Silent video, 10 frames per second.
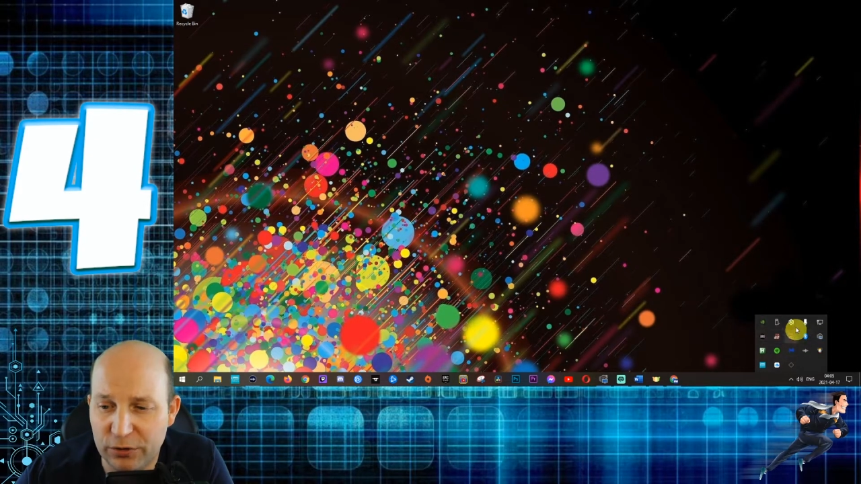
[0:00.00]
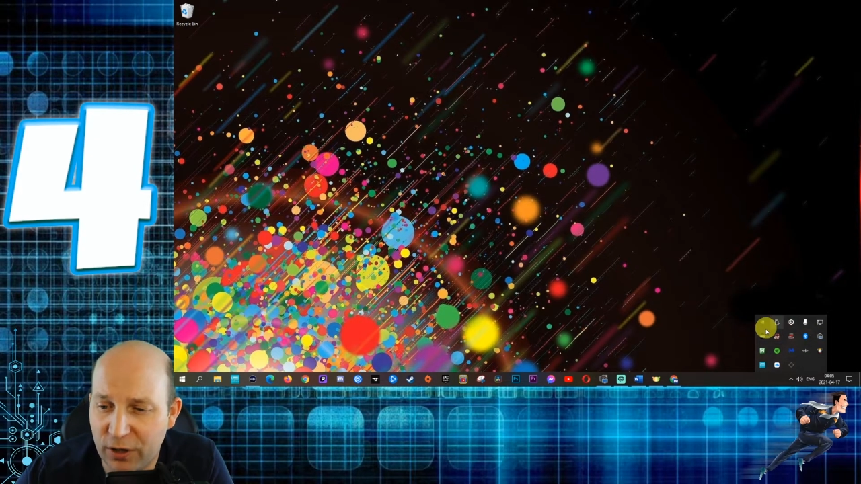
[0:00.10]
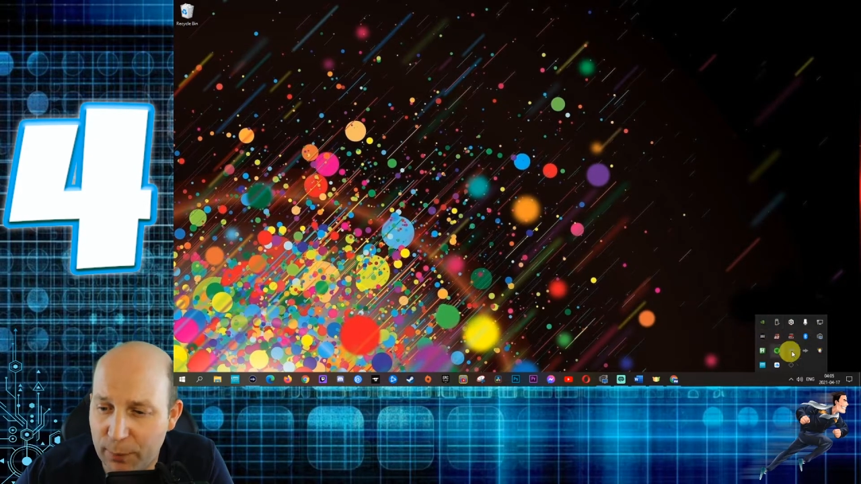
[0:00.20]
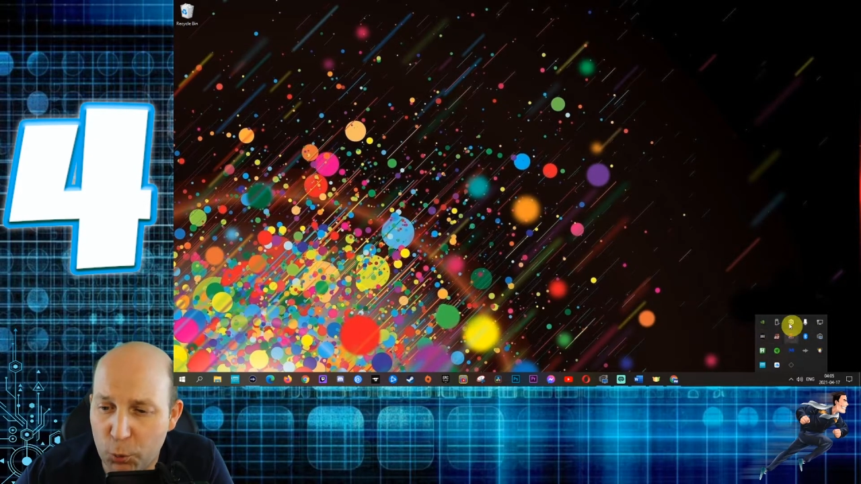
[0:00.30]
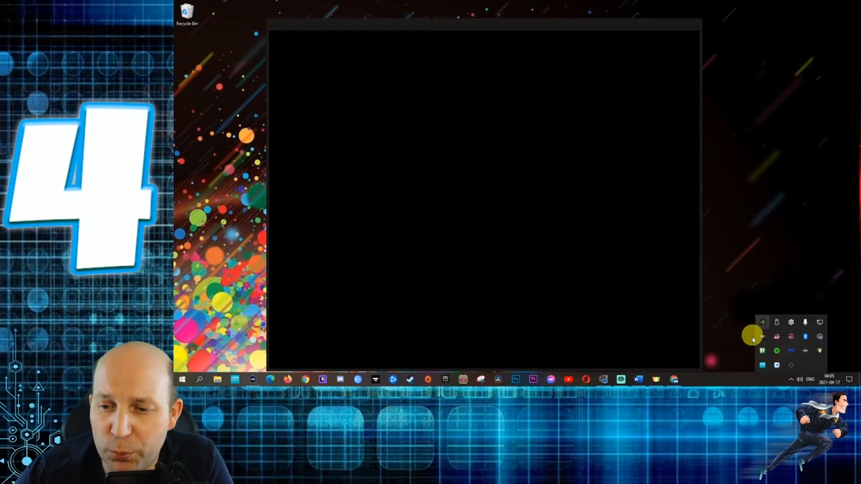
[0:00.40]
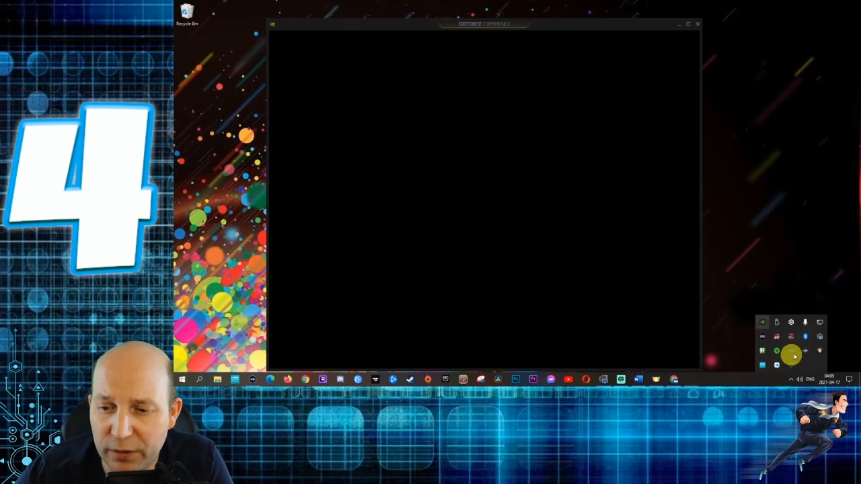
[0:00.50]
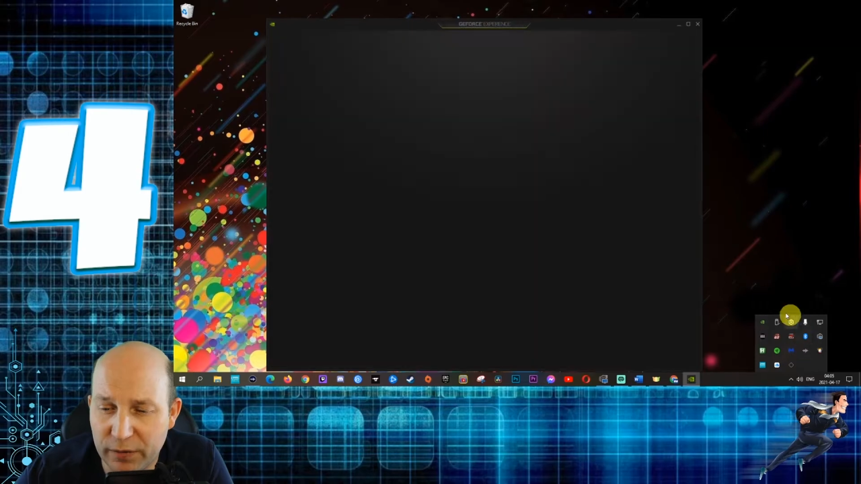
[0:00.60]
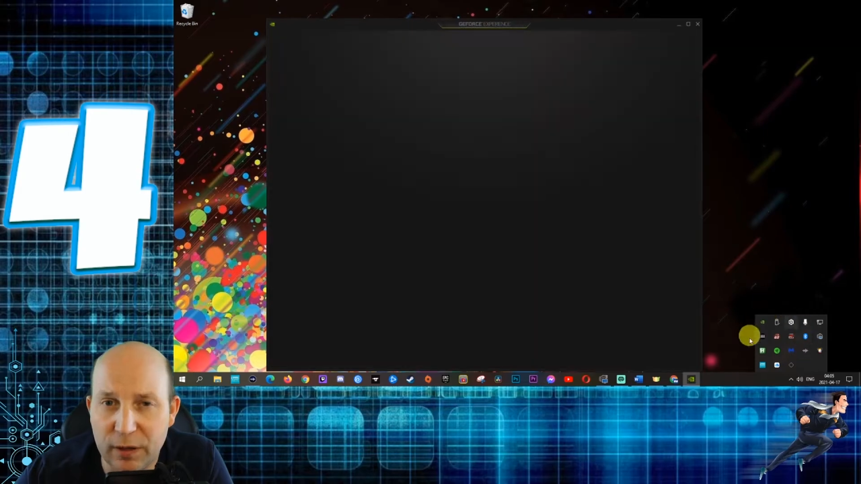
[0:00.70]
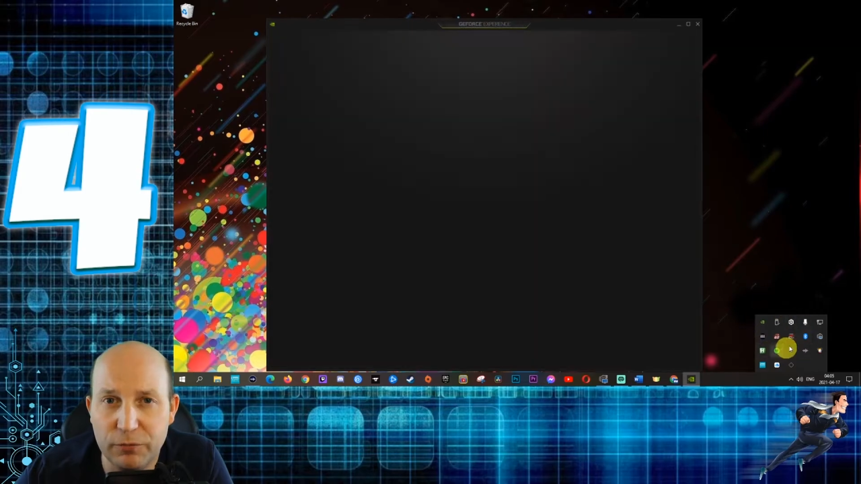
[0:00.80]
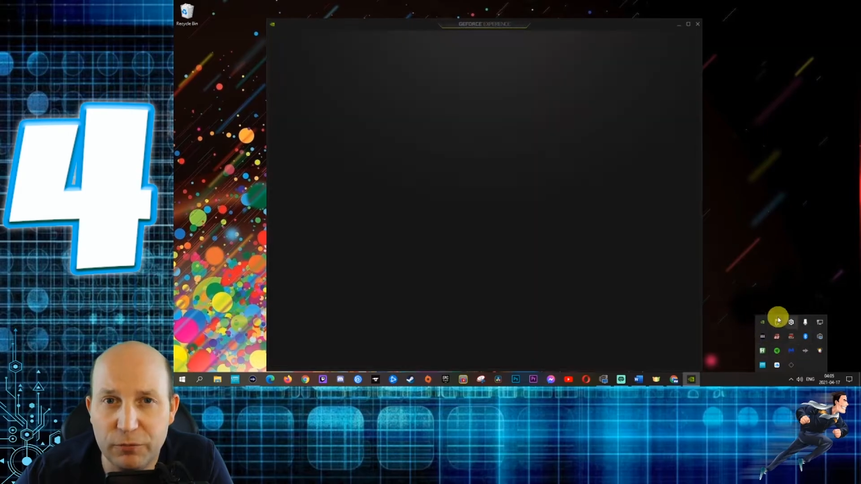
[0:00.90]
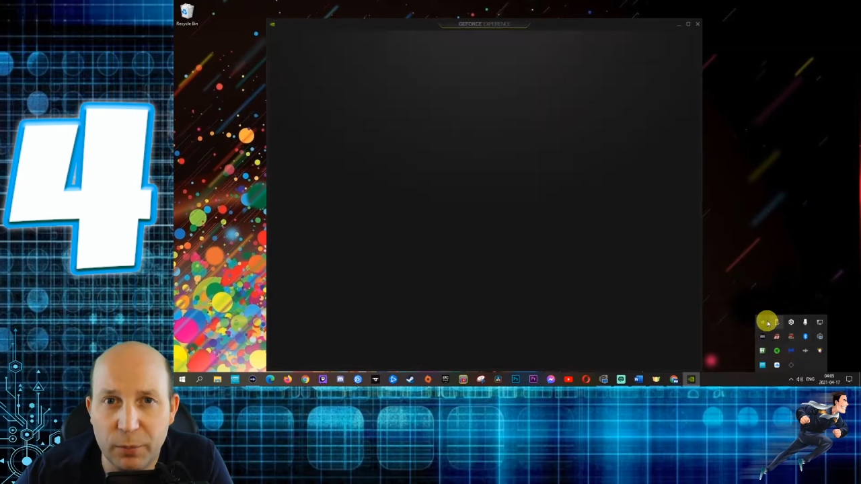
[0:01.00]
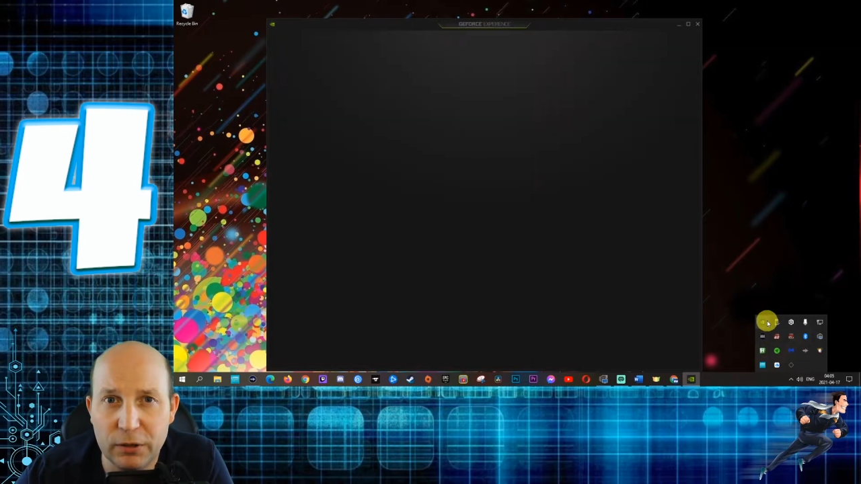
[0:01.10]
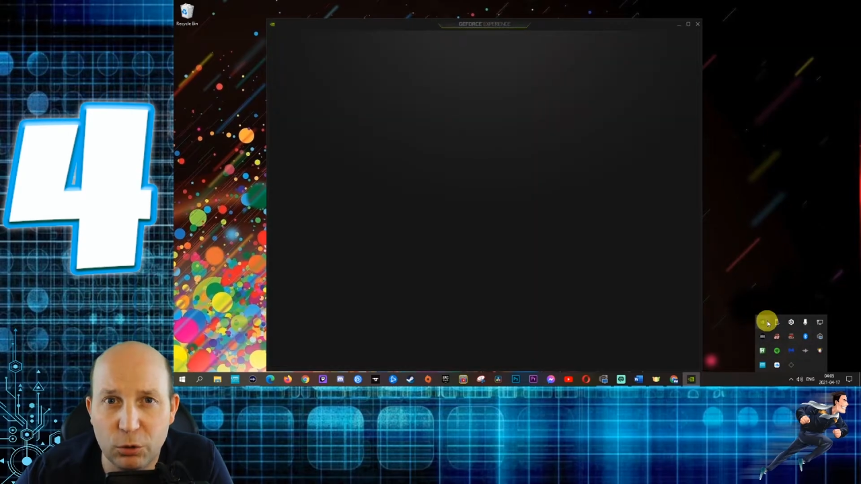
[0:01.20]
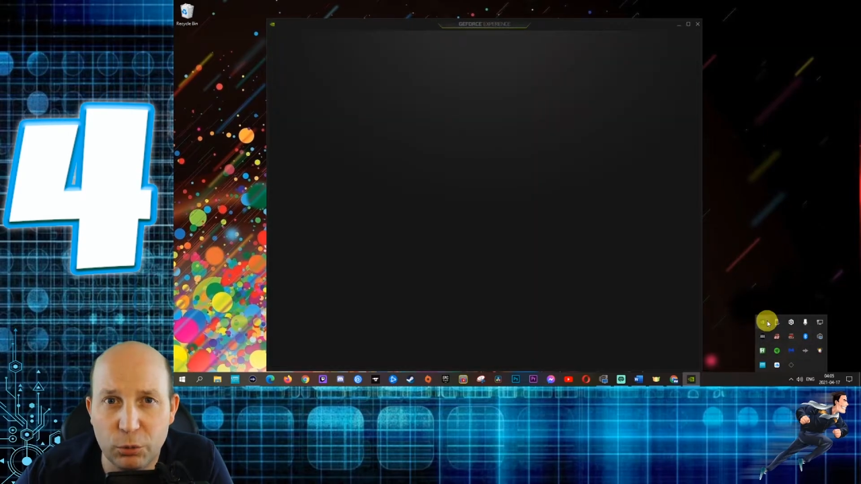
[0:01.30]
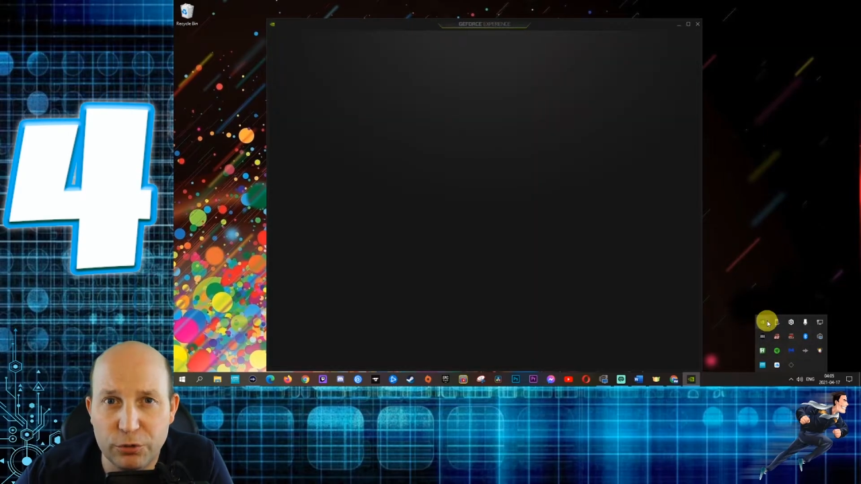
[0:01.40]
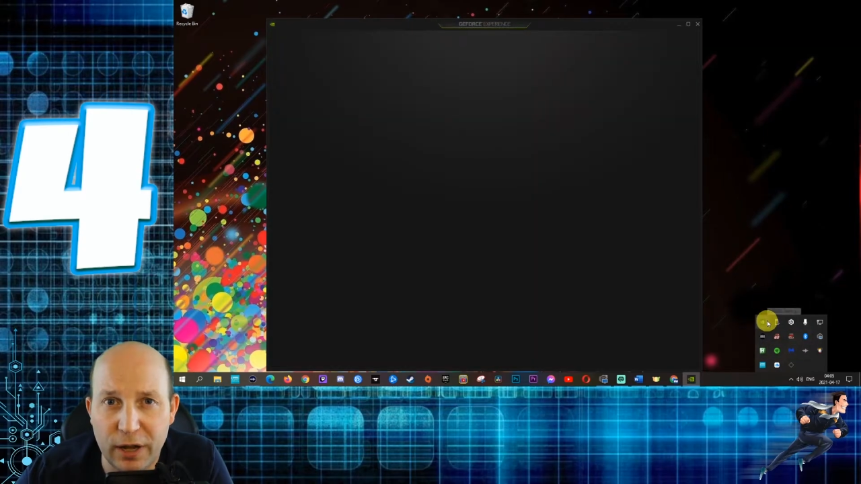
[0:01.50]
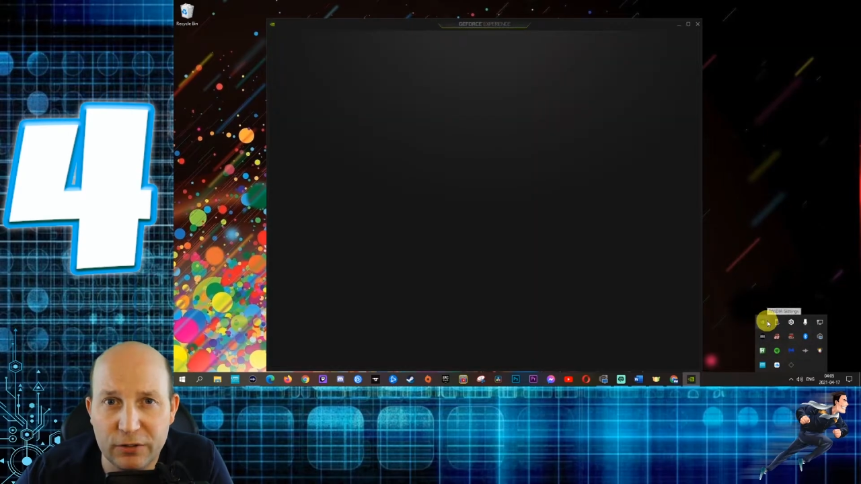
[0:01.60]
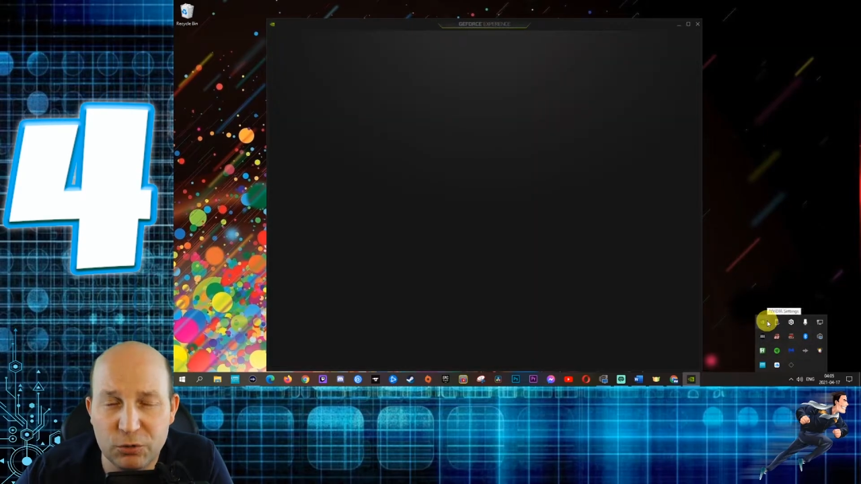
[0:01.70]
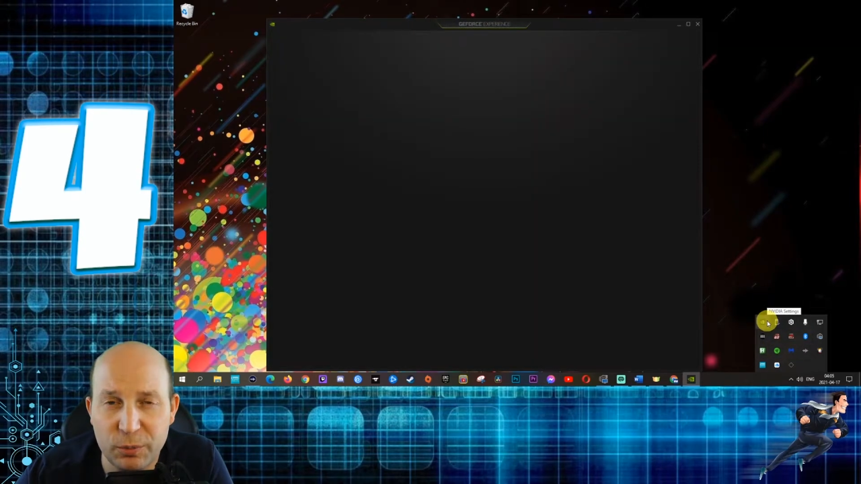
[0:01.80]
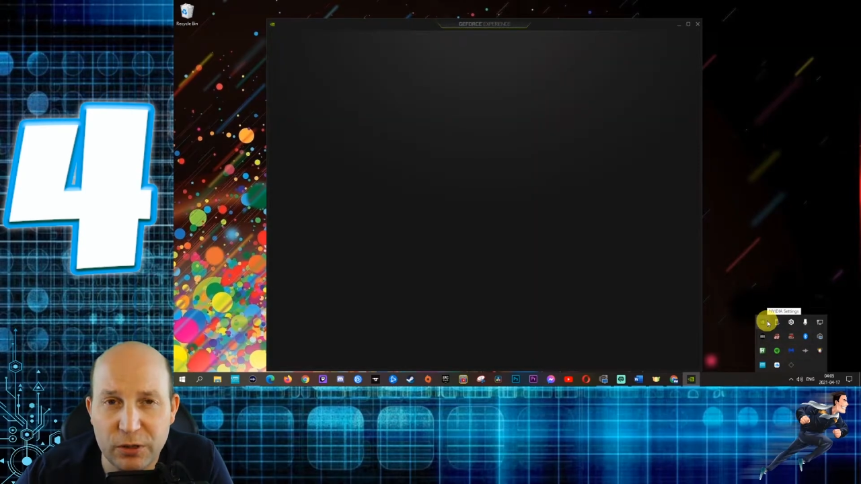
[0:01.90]
I'm opening that up from my lower
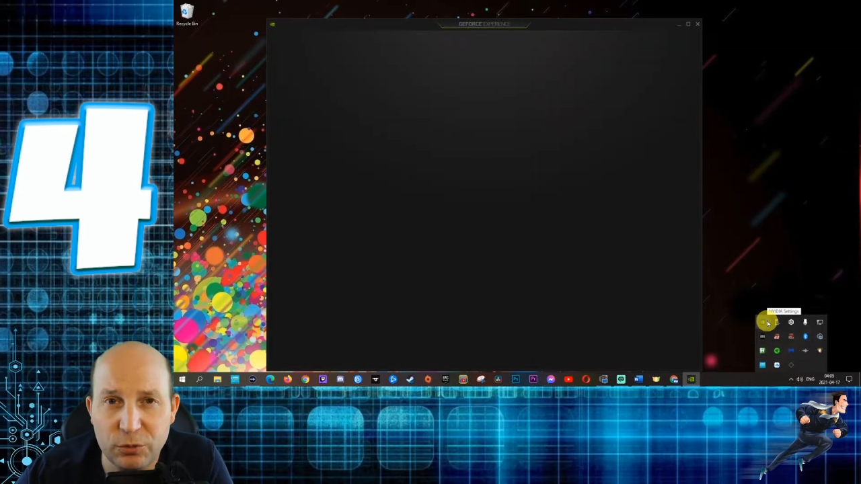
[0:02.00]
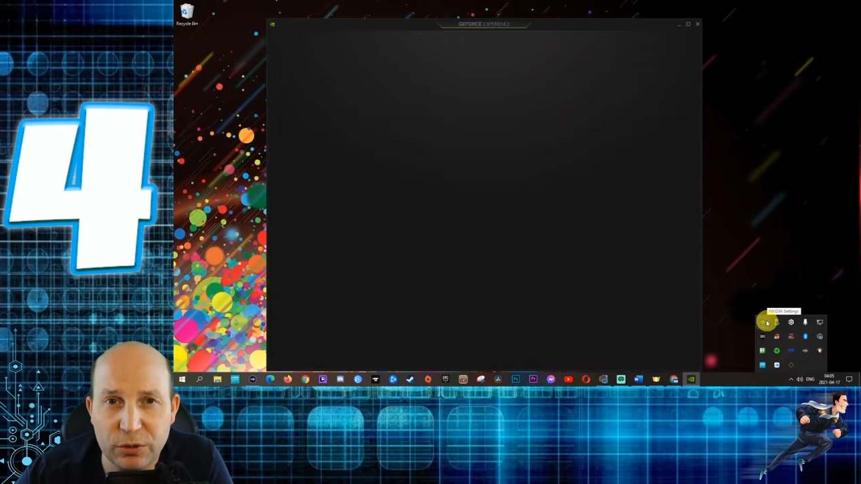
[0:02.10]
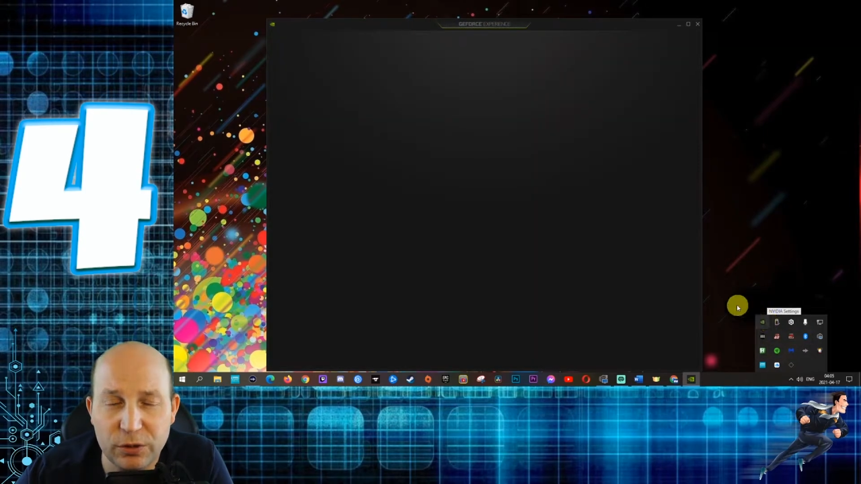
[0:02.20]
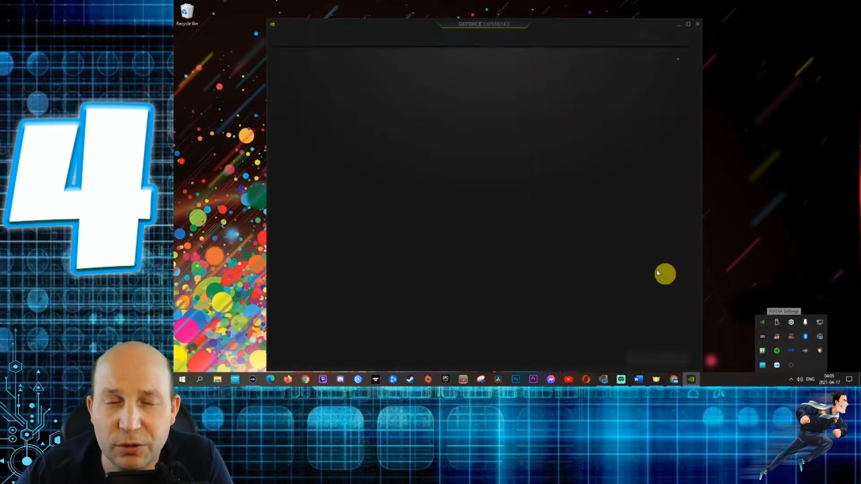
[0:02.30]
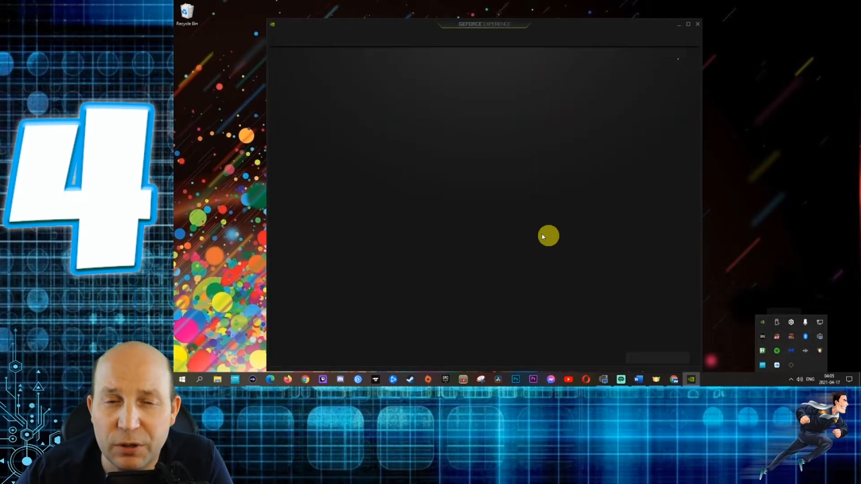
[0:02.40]
task menu here.